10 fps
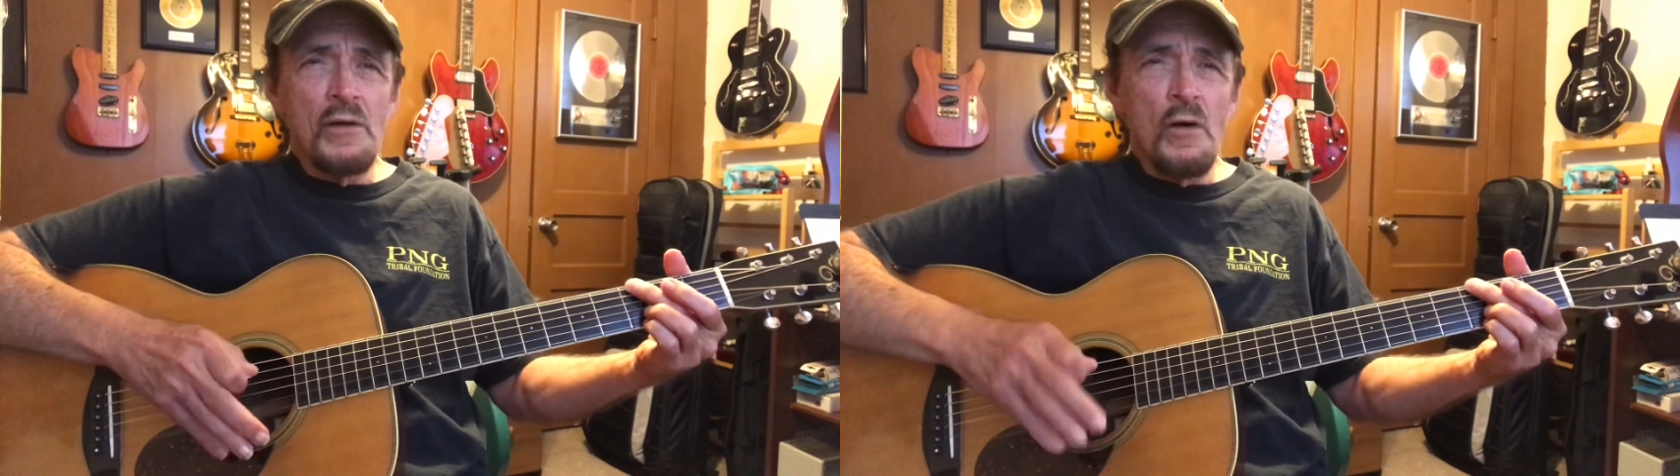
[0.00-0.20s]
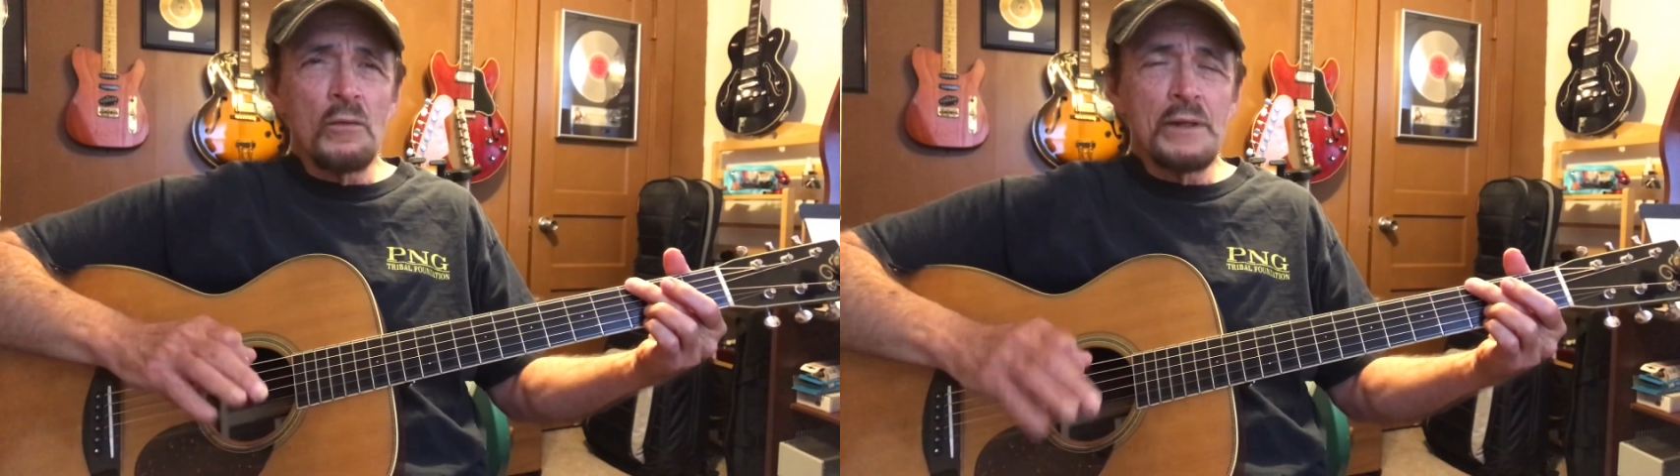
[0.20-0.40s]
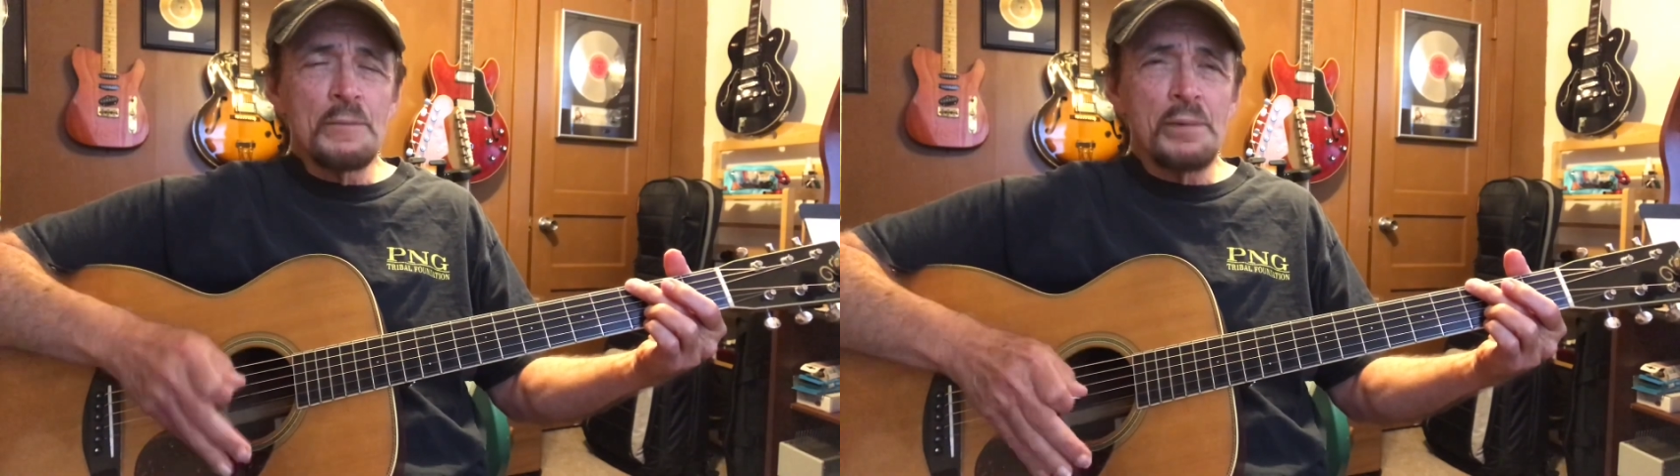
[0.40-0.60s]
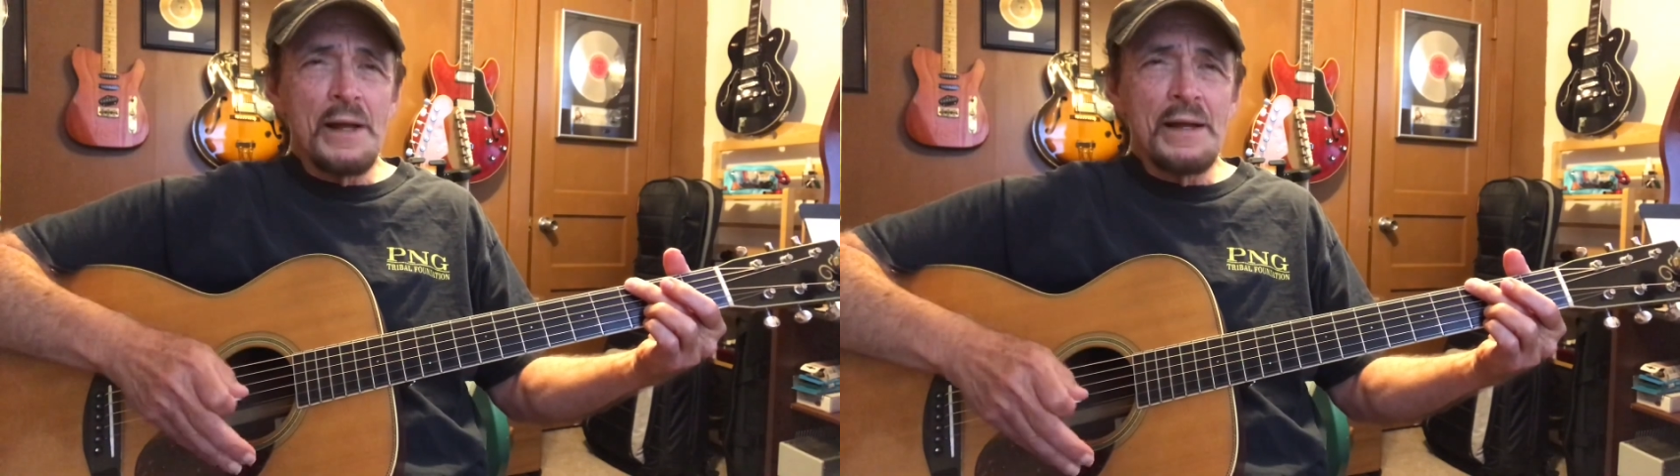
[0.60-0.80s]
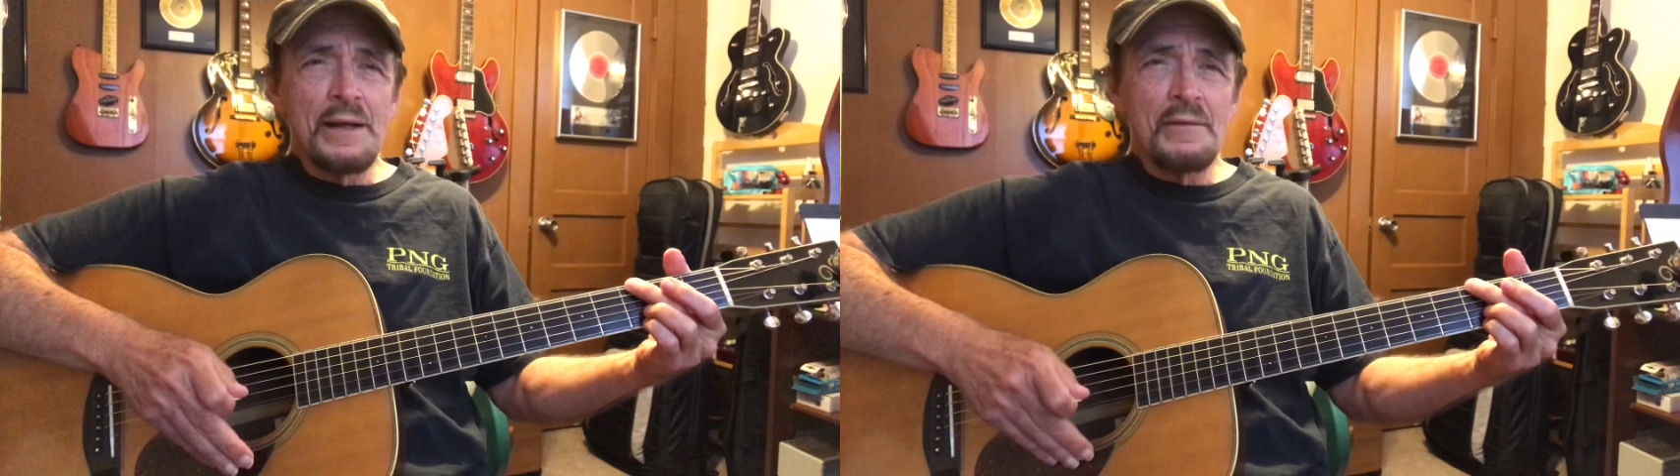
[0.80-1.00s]
only
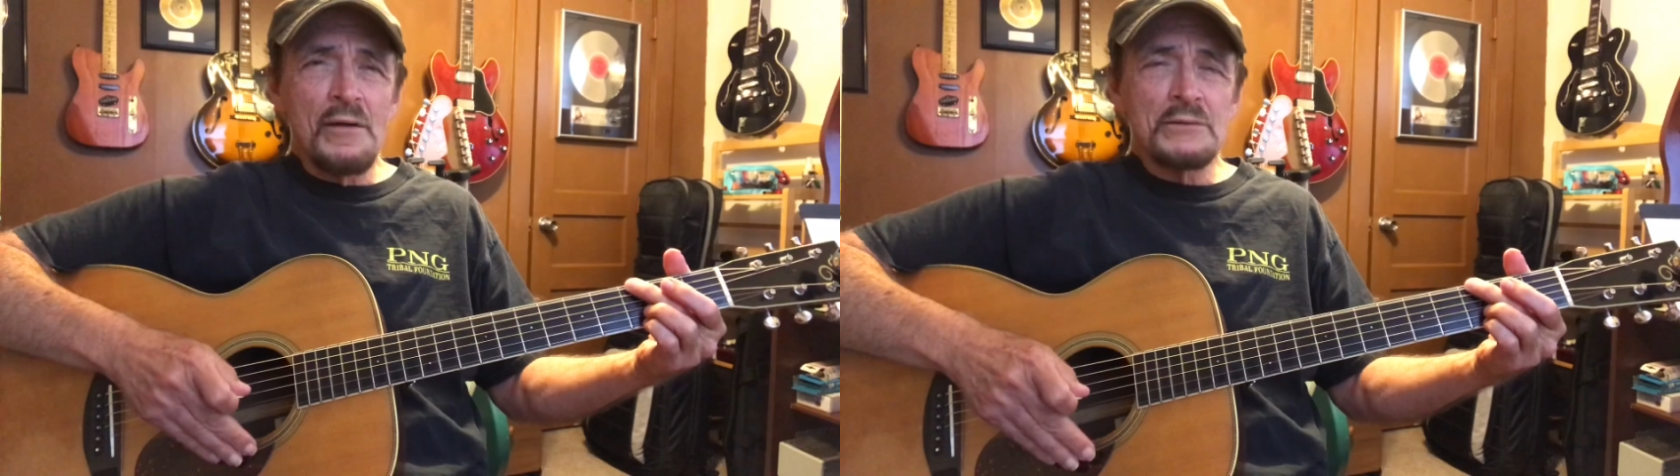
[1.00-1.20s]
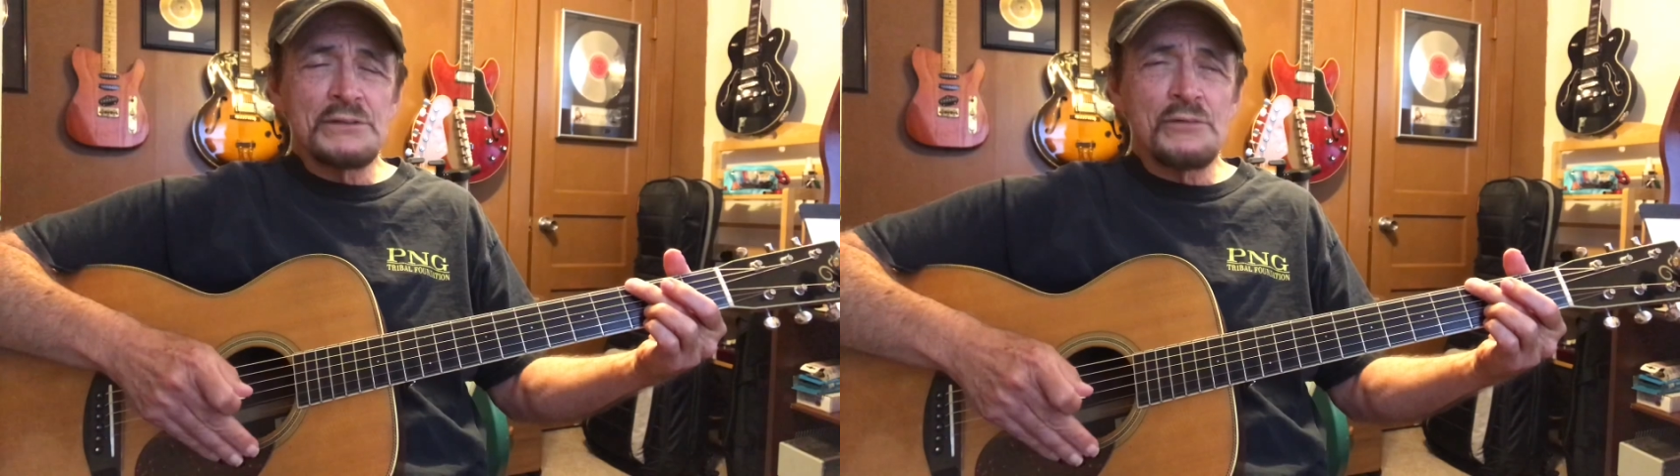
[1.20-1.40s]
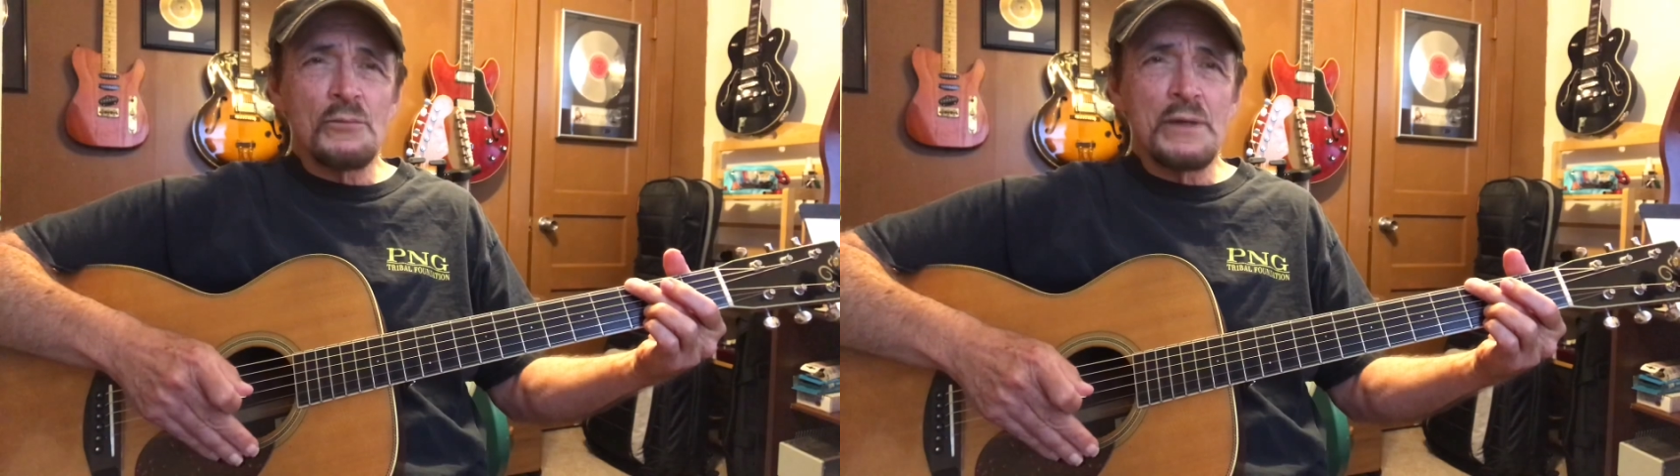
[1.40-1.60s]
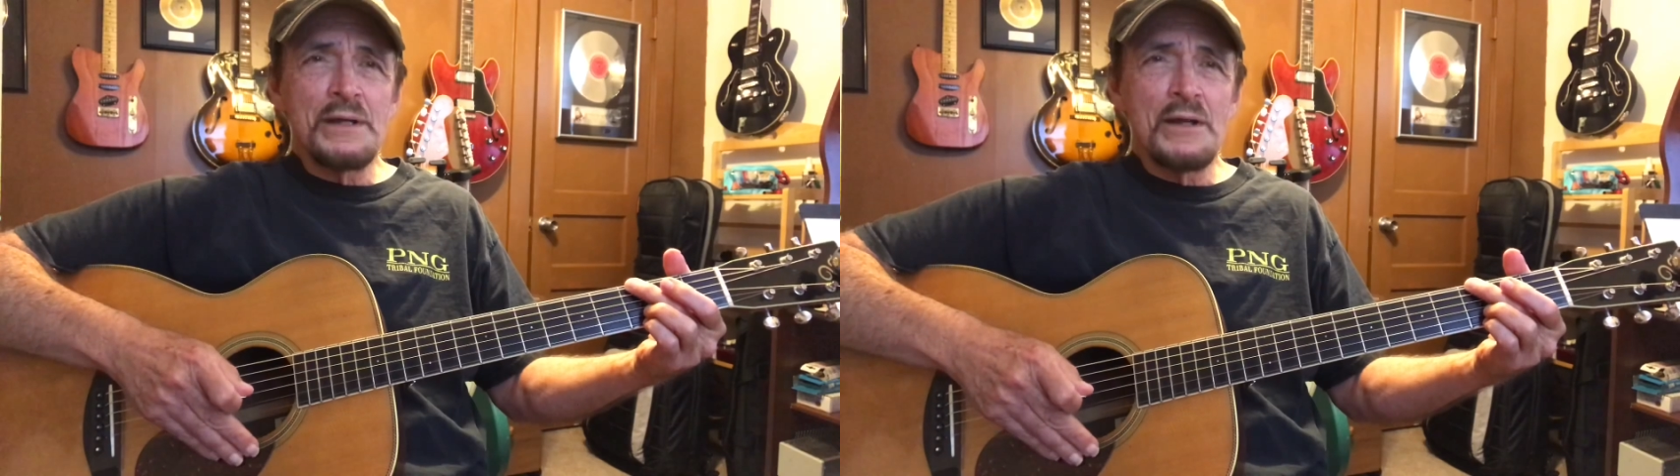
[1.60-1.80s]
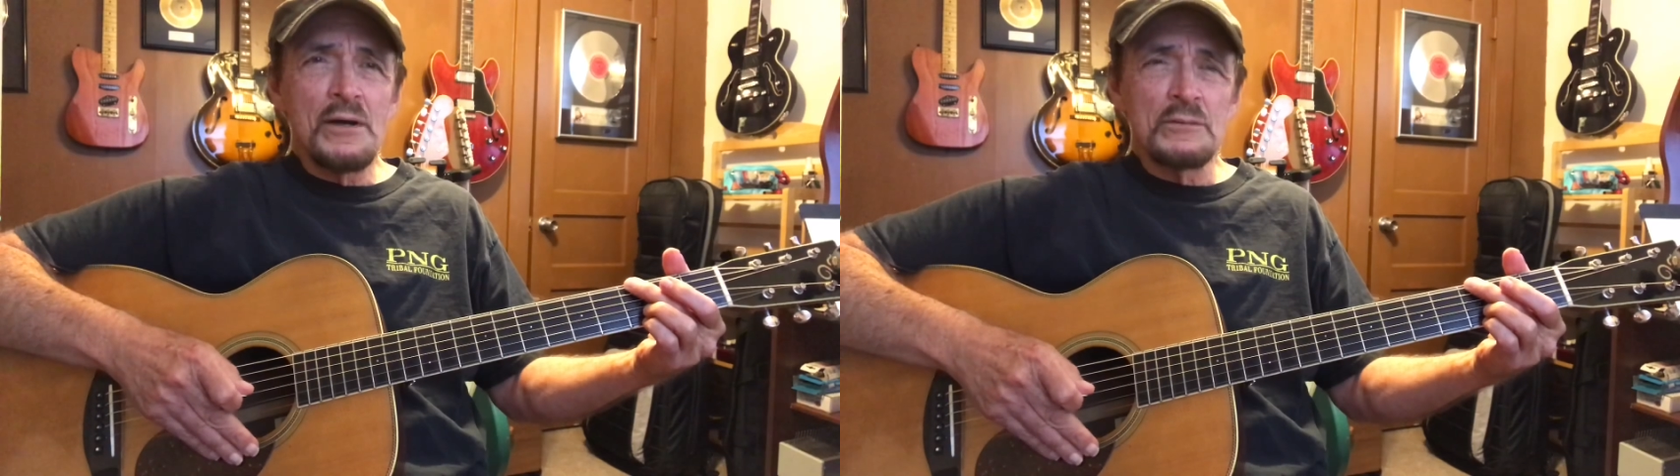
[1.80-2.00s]
playing those three
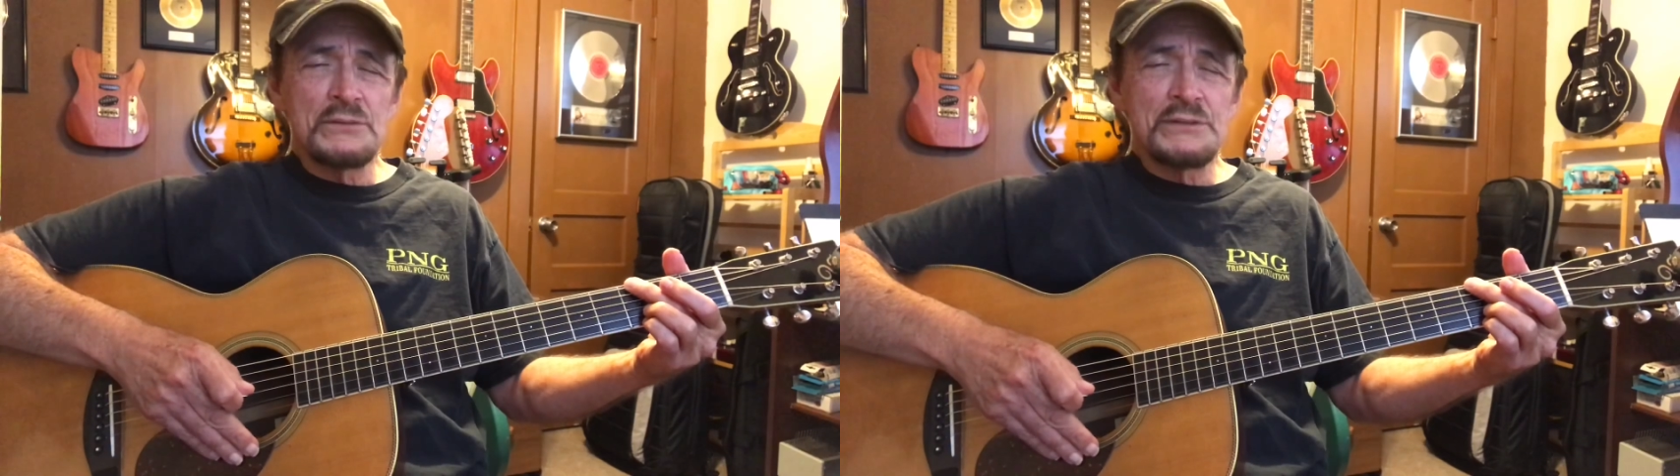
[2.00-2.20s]
notes,